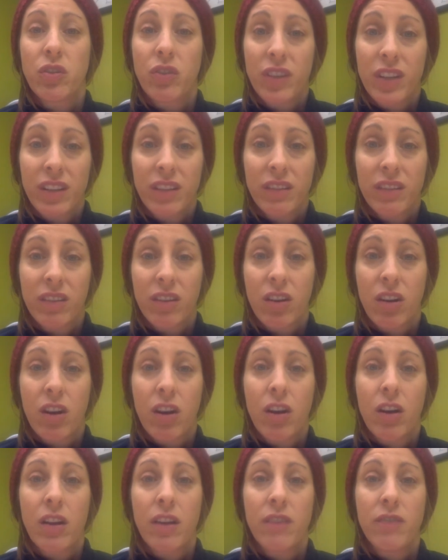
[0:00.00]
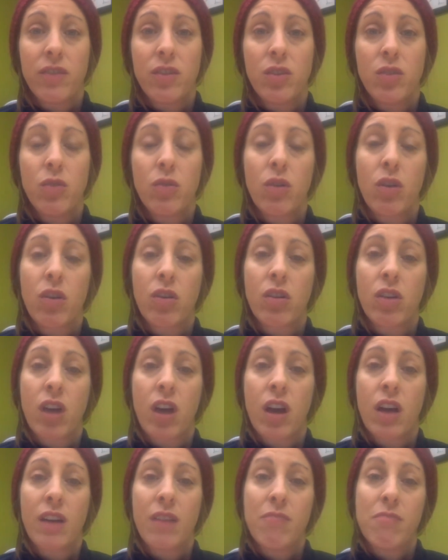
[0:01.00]
in the car if you are
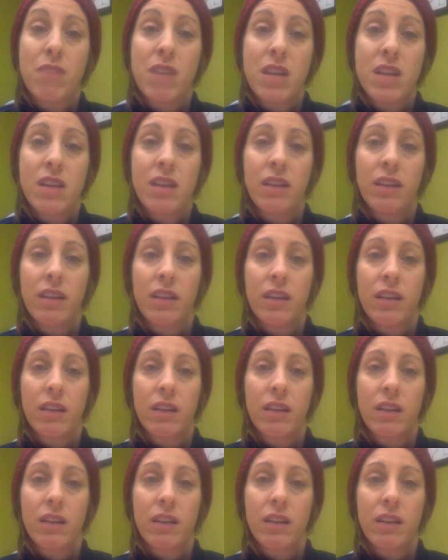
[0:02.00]
not immediately